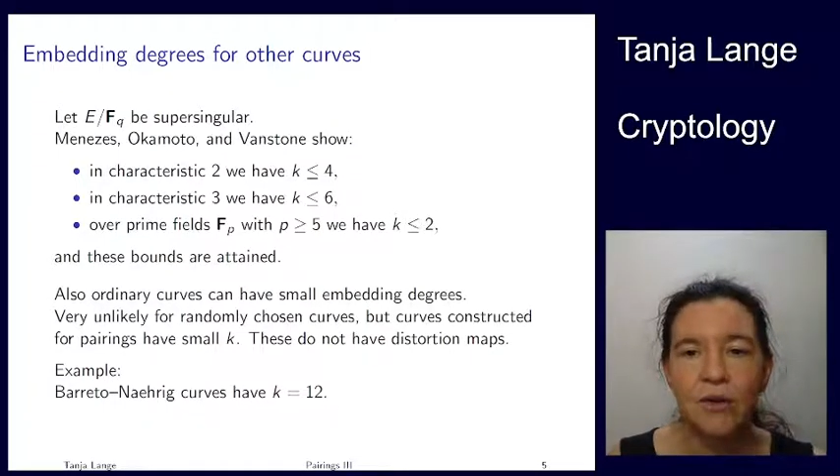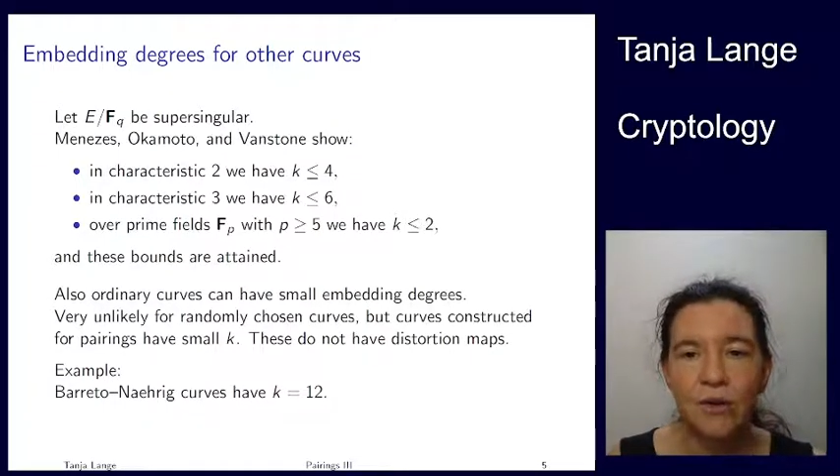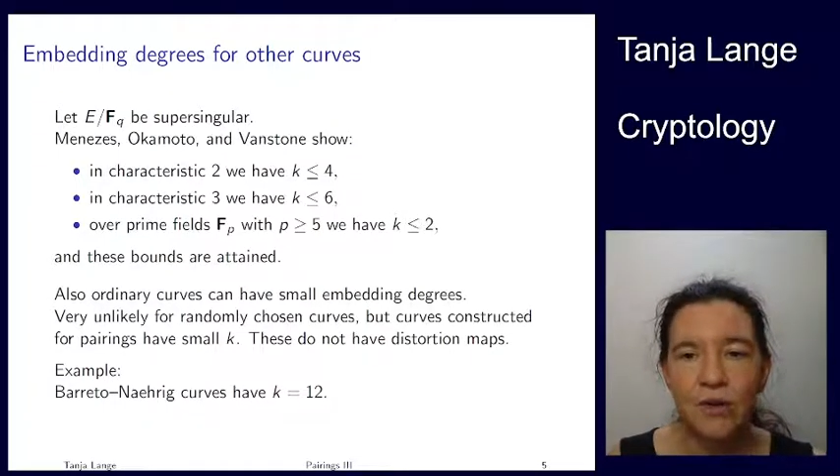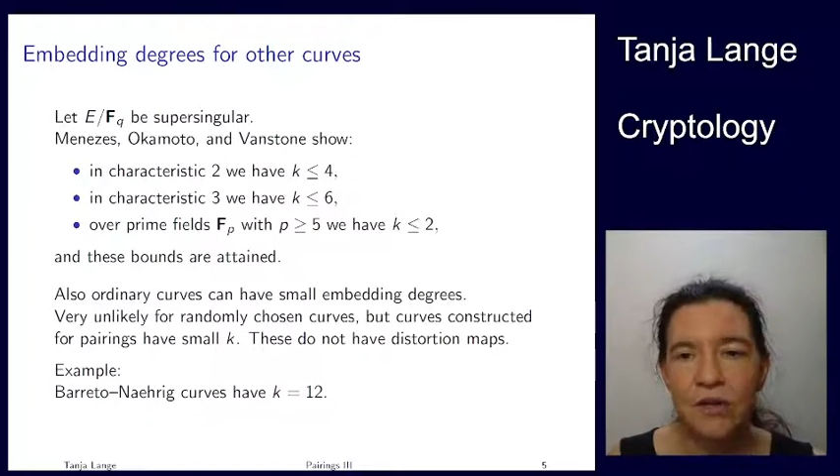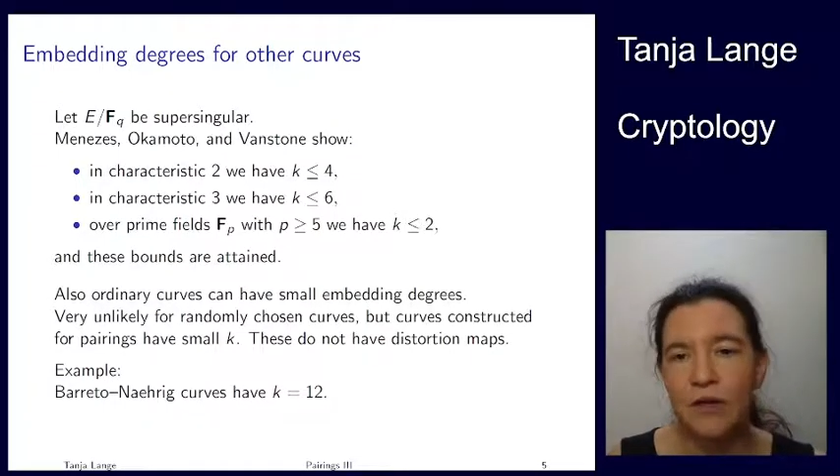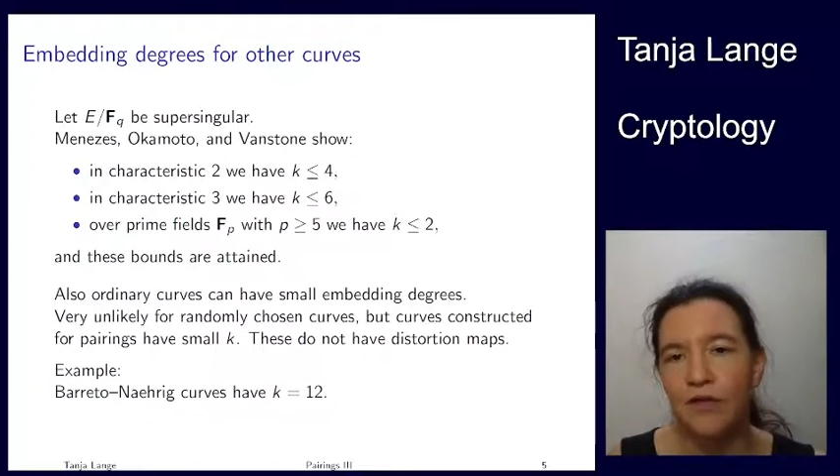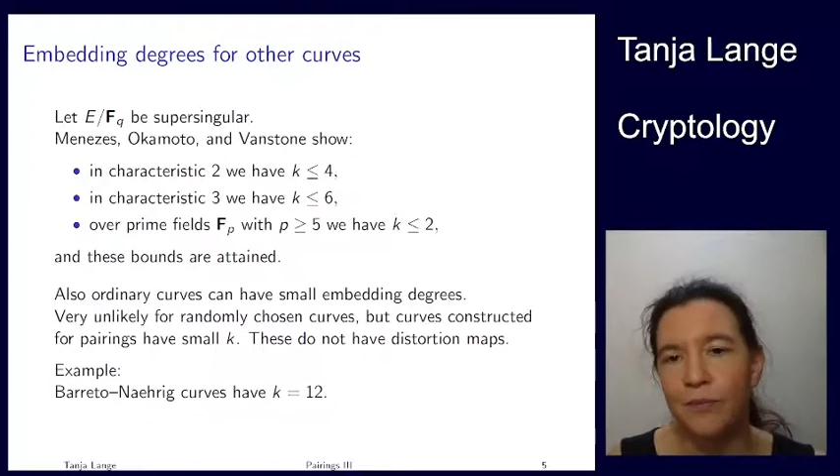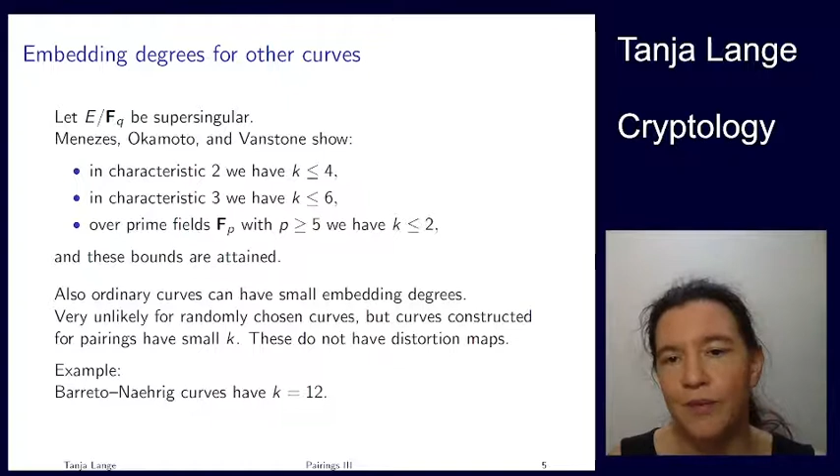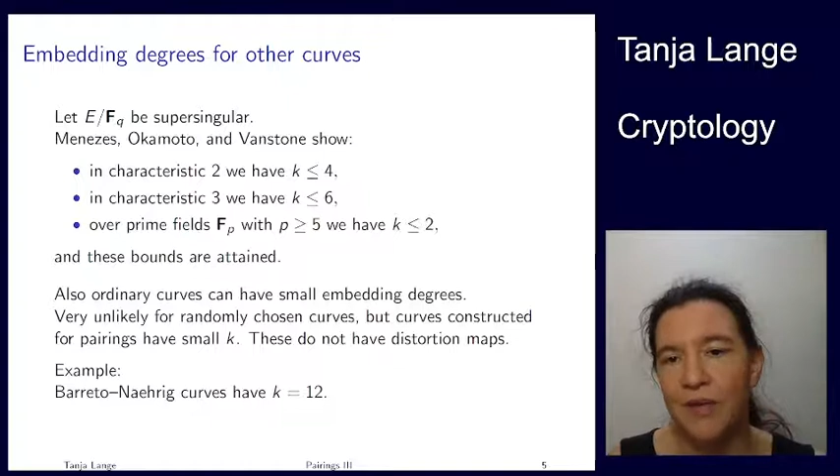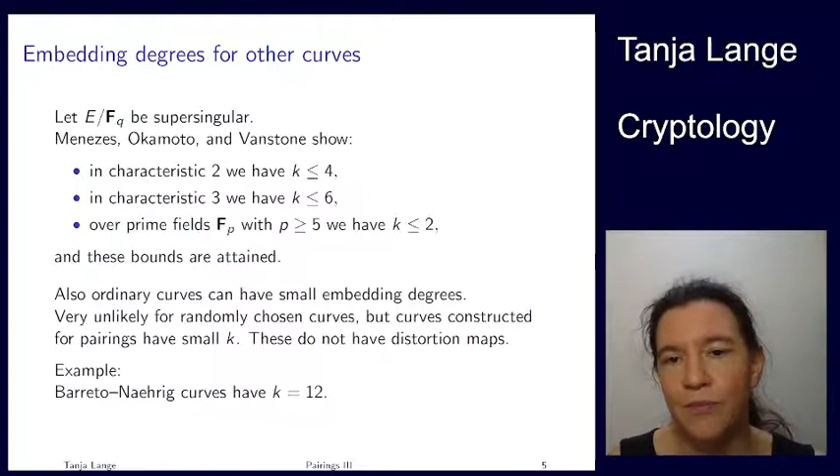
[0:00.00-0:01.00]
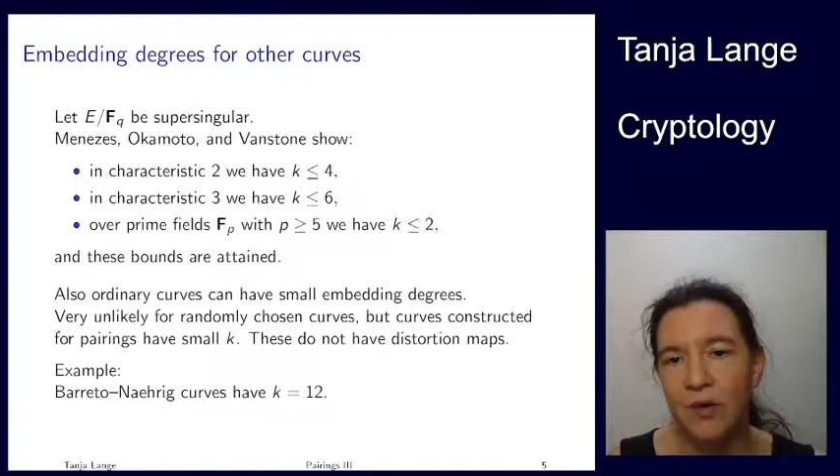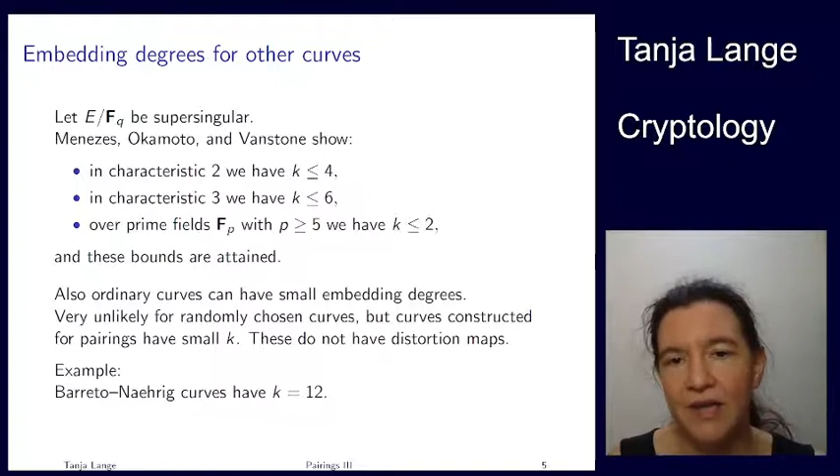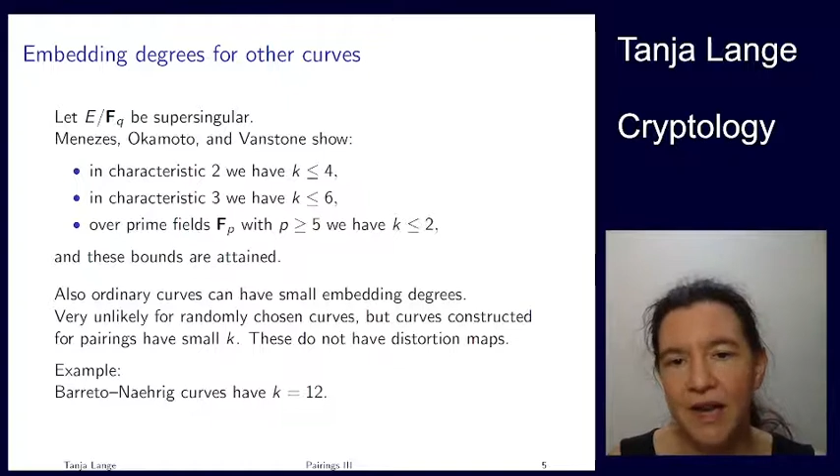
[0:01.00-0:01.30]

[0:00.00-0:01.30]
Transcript: order of p mod